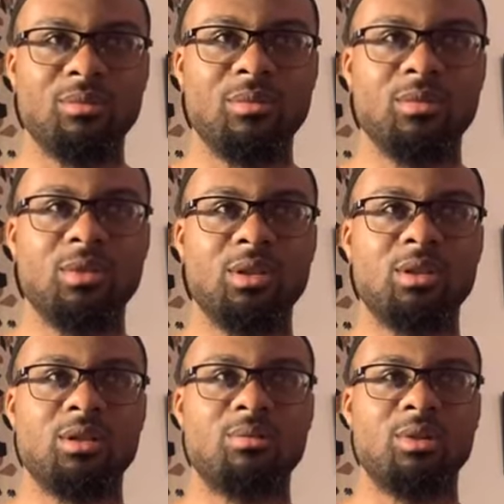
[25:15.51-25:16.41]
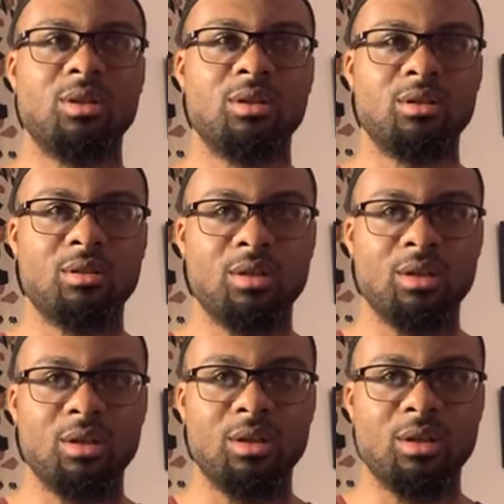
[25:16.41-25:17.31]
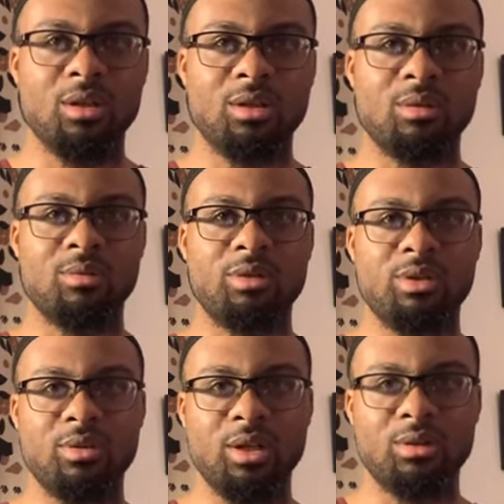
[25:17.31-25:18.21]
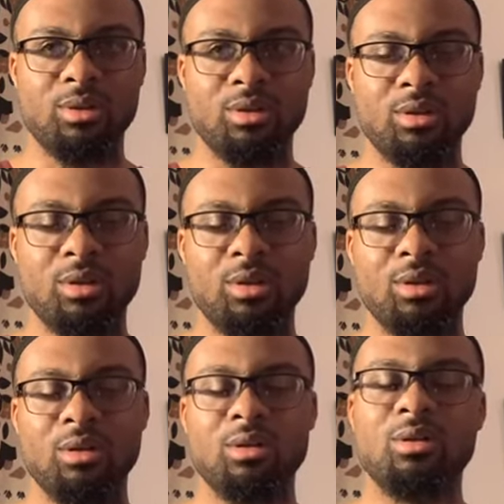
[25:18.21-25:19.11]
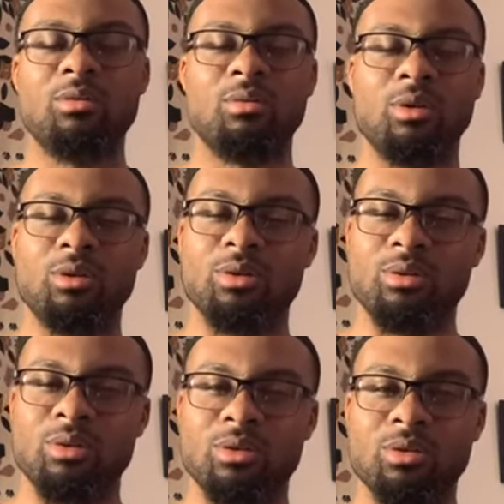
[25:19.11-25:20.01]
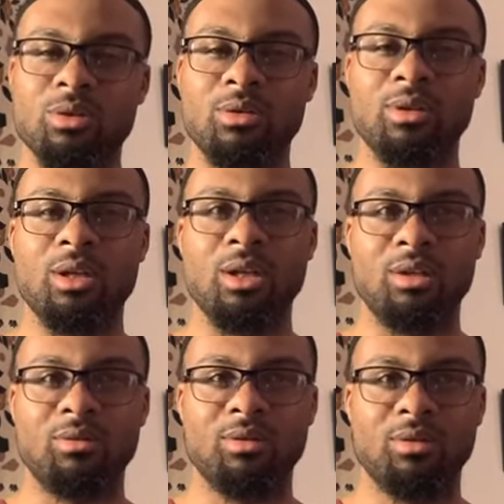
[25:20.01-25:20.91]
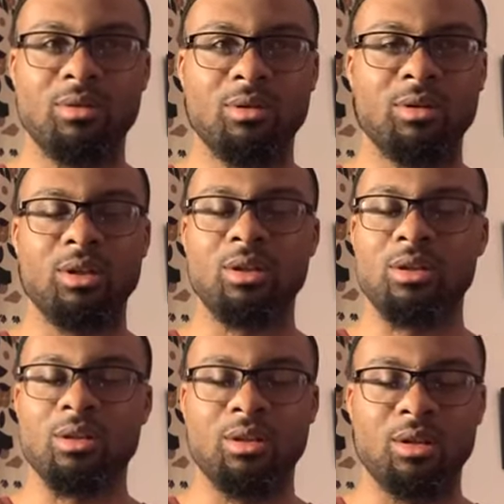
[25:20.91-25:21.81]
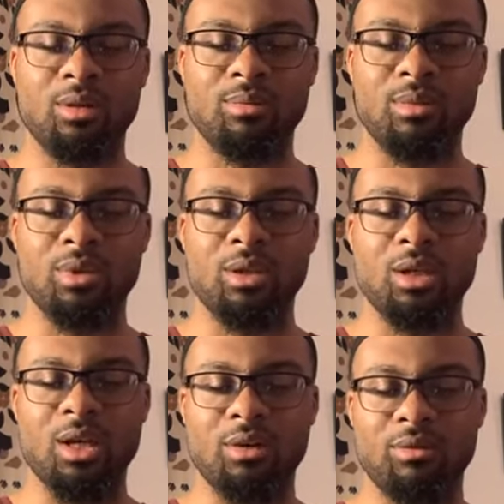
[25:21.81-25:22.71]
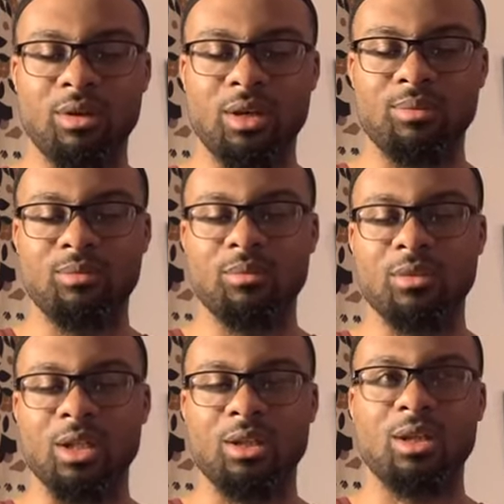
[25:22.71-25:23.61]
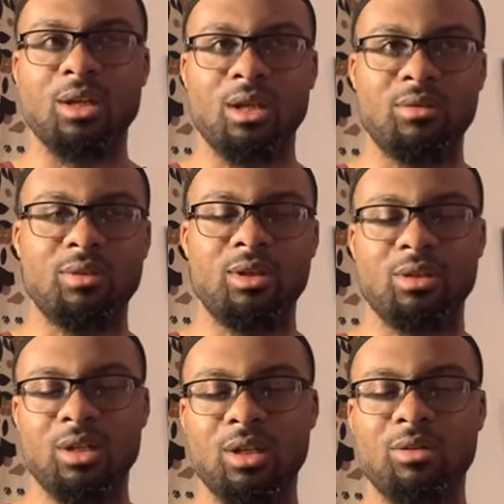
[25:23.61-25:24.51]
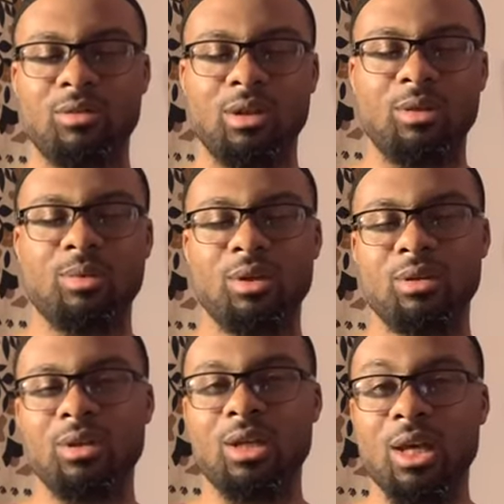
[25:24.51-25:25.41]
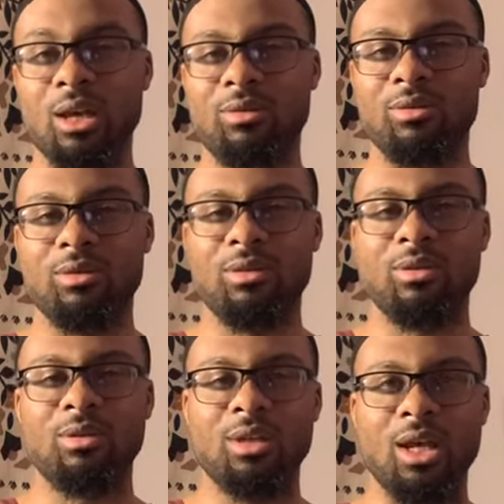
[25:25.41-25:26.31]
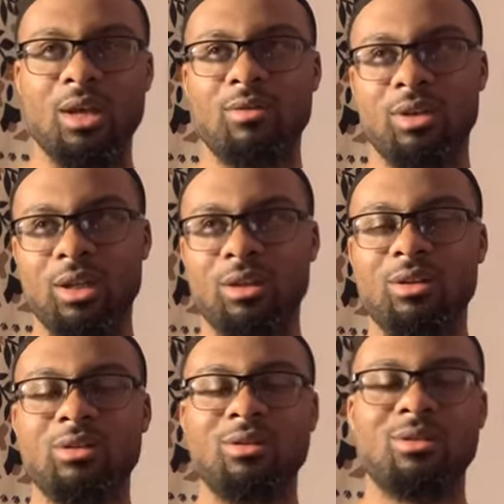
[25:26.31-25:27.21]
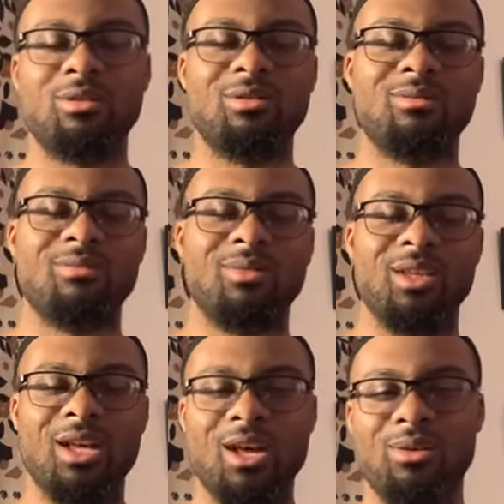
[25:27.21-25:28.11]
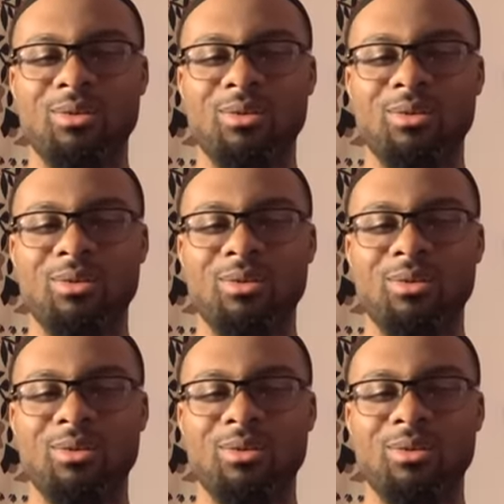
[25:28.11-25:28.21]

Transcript: and some of his followers, and we all know the story of the calf, or the calf, right? Not the calf, that's cave in Arabic. The calf in English, the cow,